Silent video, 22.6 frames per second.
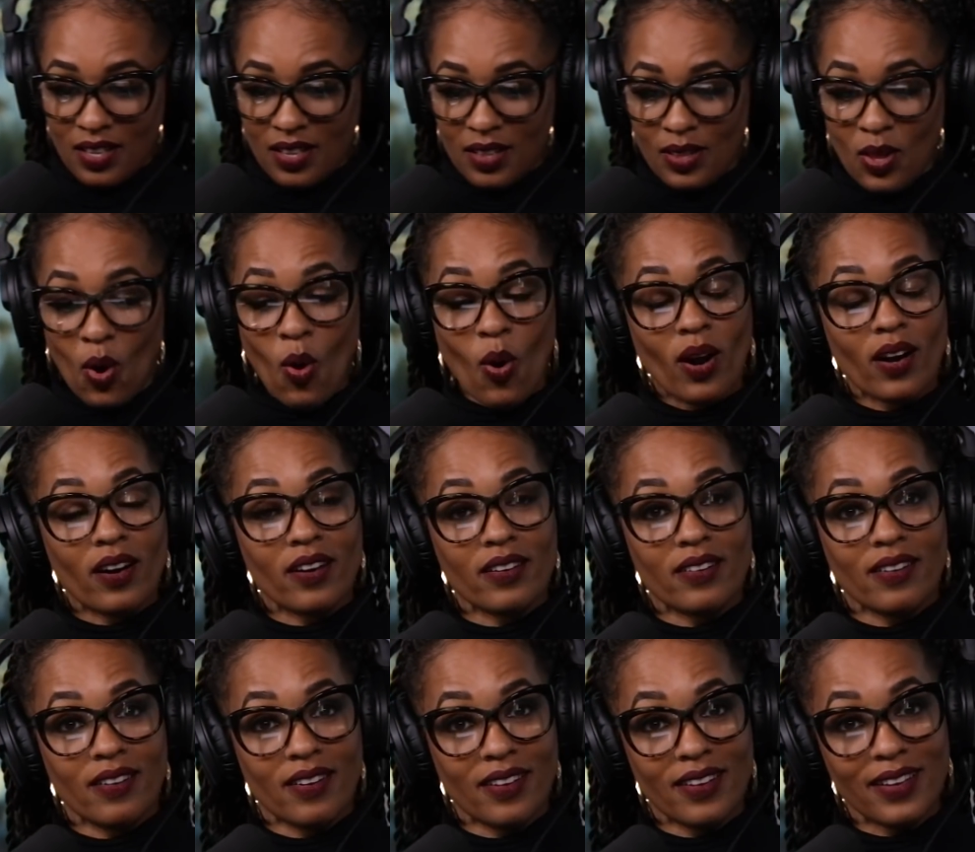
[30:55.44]
Lord,
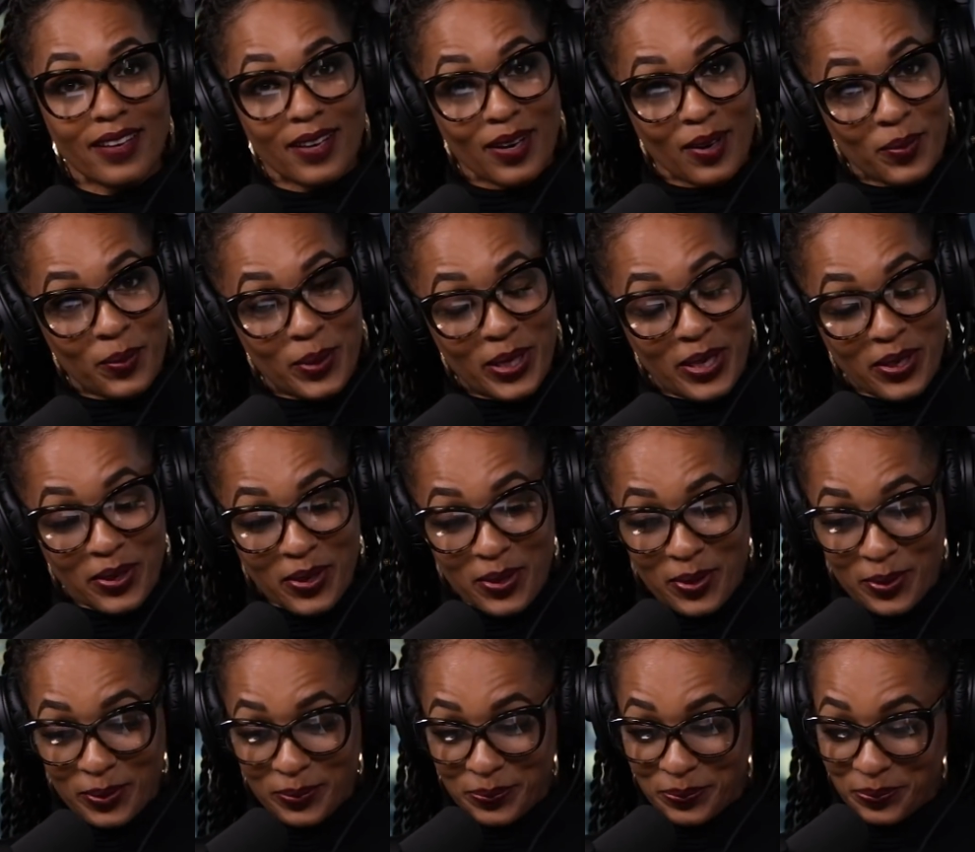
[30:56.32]
here we
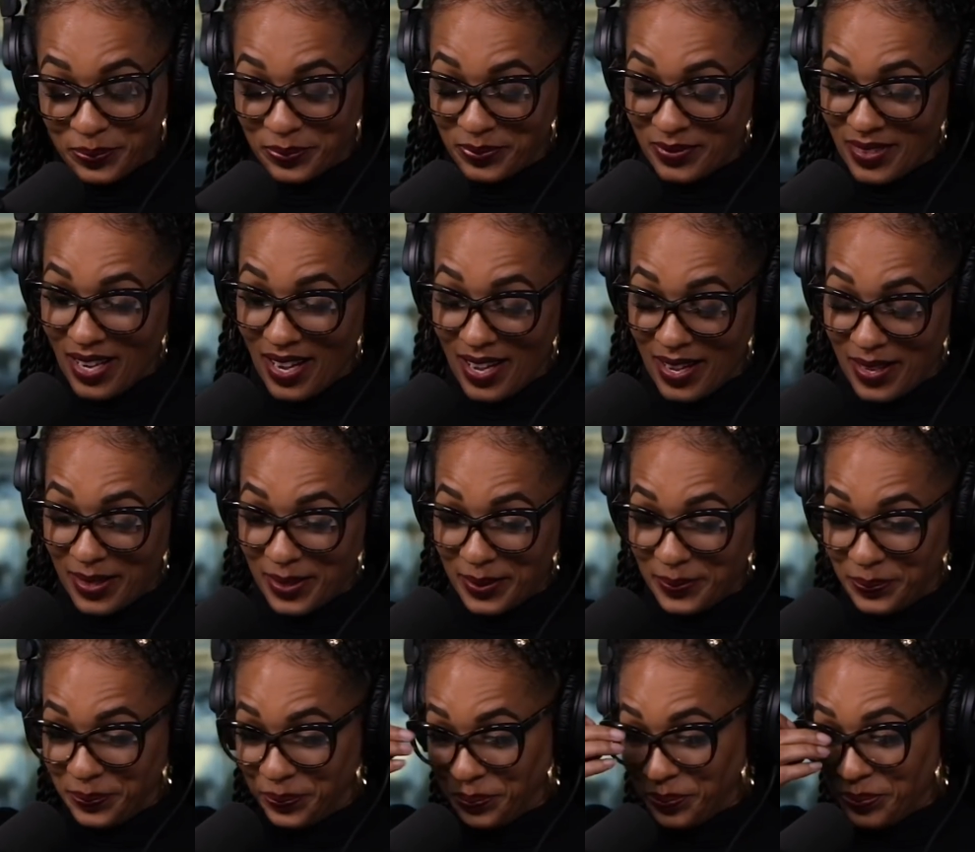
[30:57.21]
go.
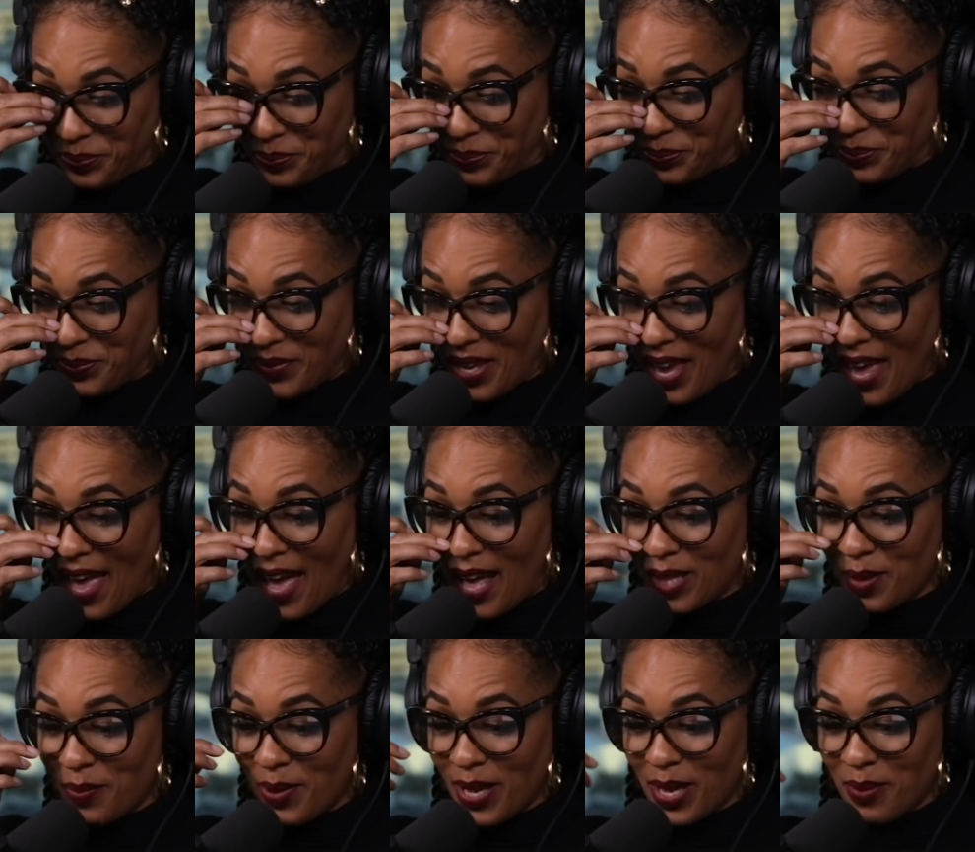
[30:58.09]
Um,
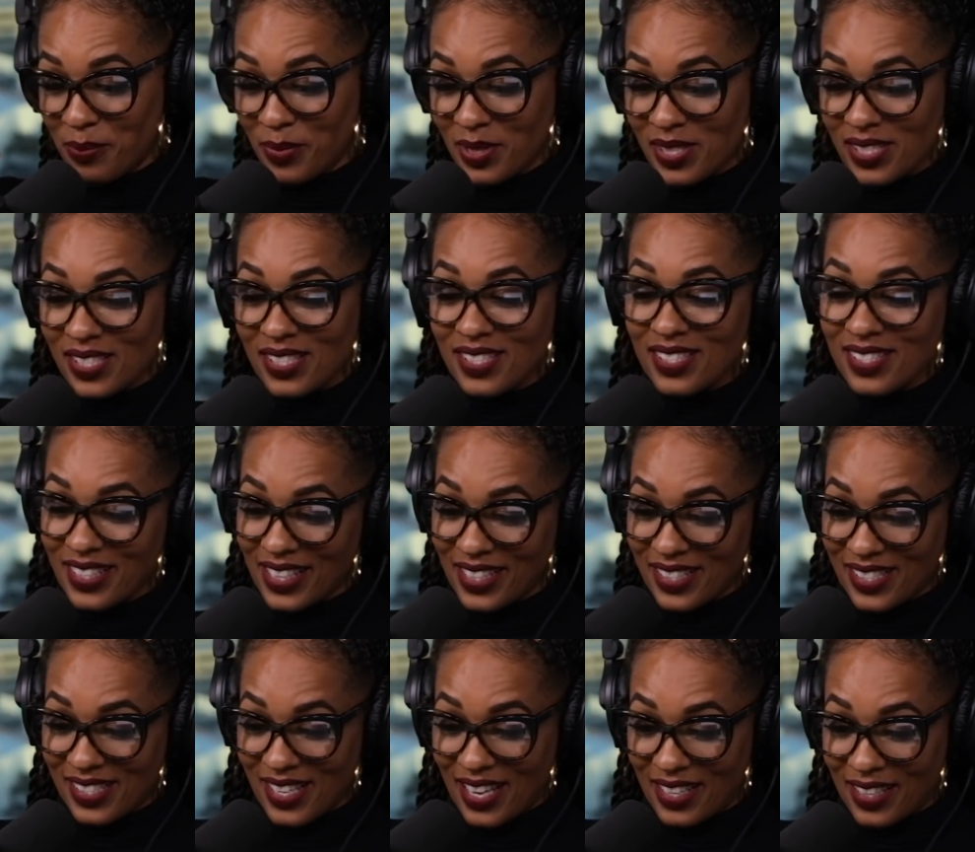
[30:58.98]
Alabama's
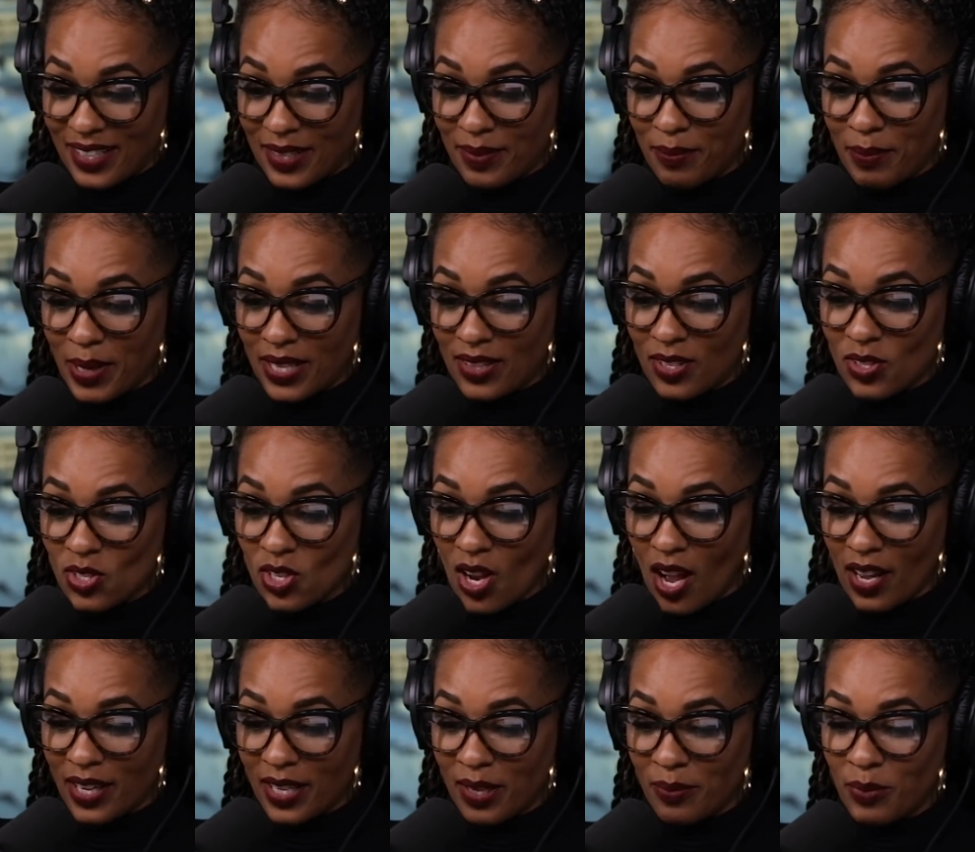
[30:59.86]
state senate made the
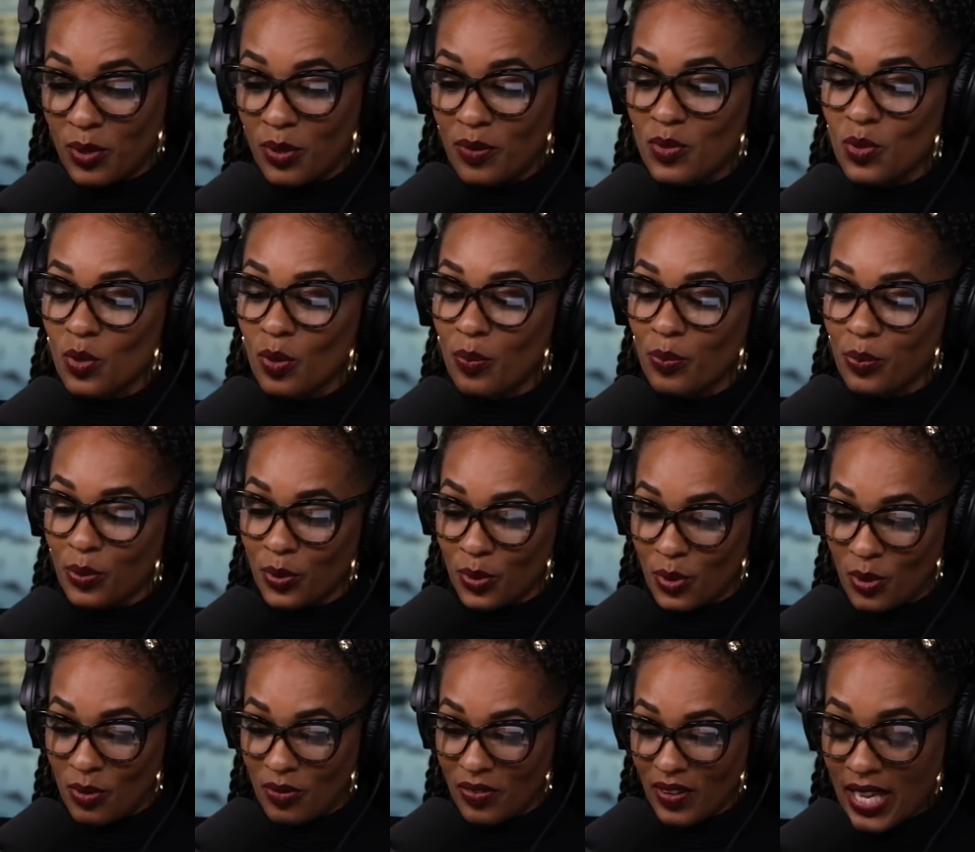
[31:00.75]
shocking move to
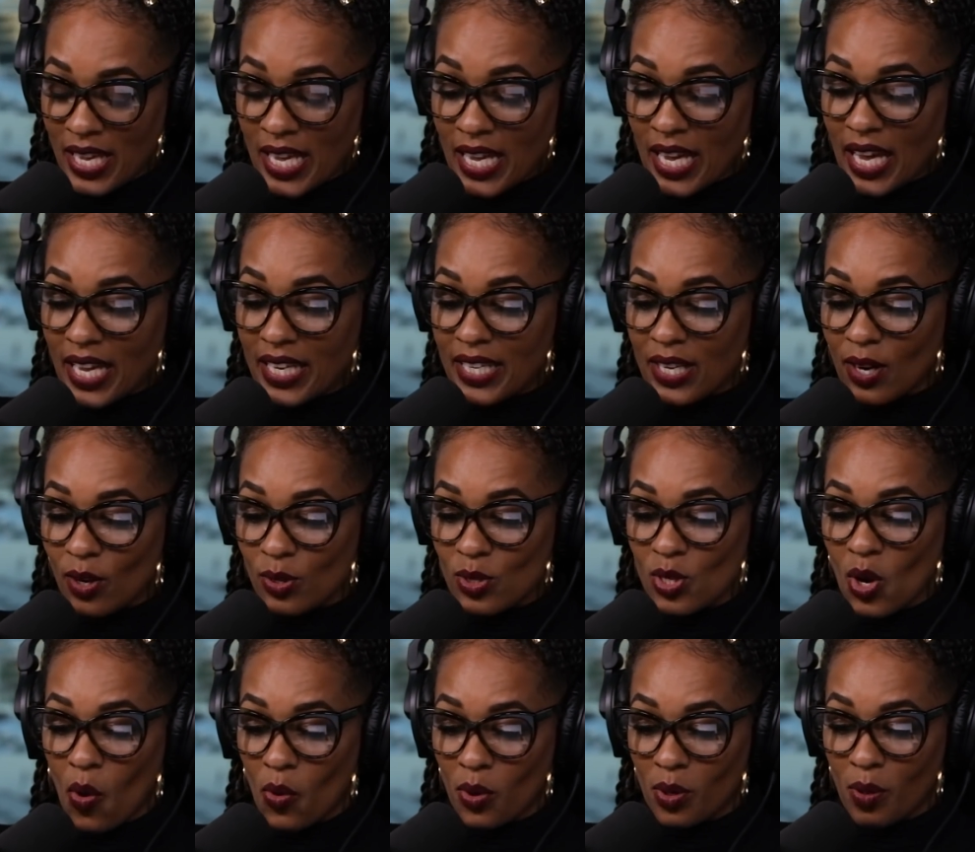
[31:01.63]
approve a near
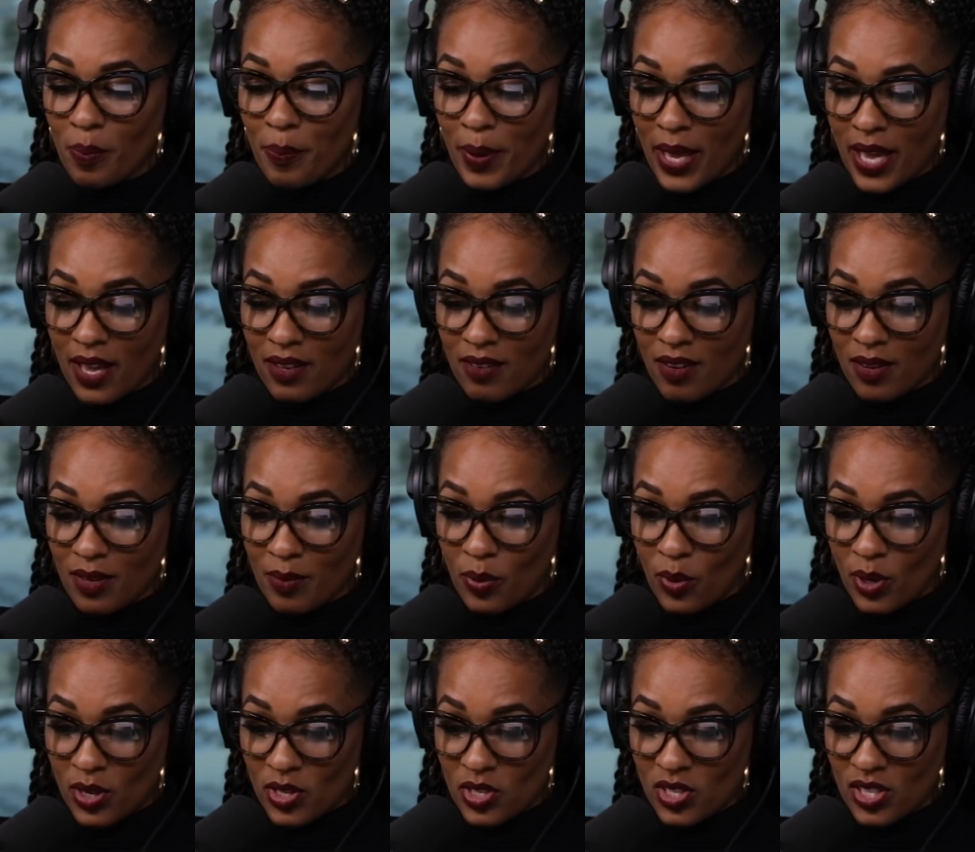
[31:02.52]
total ban on
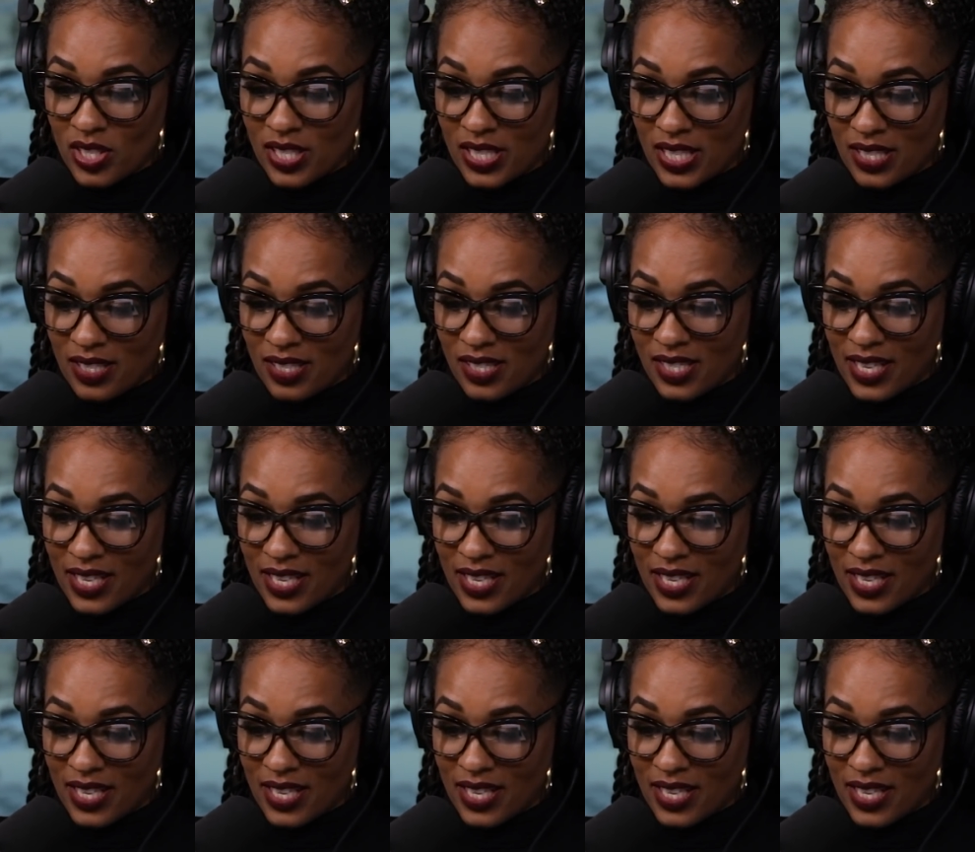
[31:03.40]
abortions in the